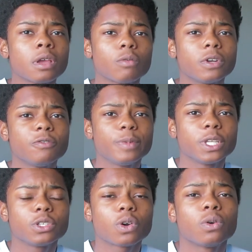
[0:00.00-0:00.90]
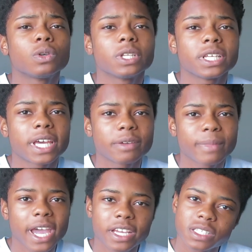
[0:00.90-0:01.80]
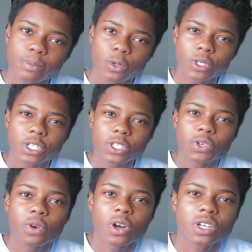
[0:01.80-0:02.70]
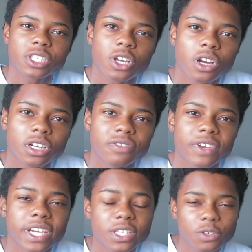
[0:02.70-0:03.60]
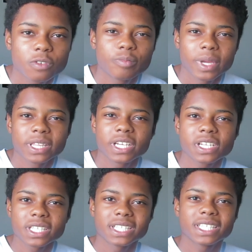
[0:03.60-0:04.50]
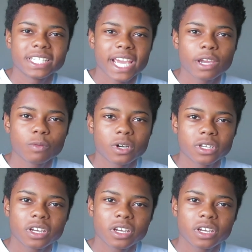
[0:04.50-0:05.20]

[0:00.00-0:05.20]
would have been totally like my supporters who are soccer fans who have been there since day one